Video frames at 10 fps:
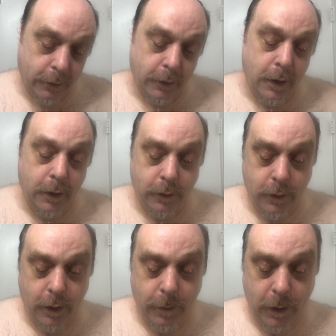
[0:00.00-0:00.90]
it's not
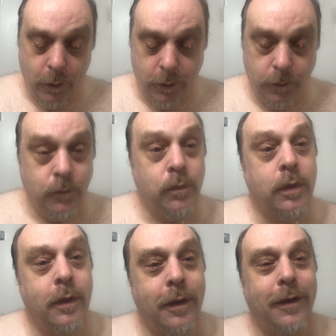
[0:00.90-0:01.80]
a bad one.
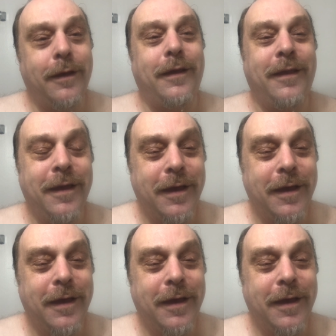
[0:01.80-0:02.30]
Okay.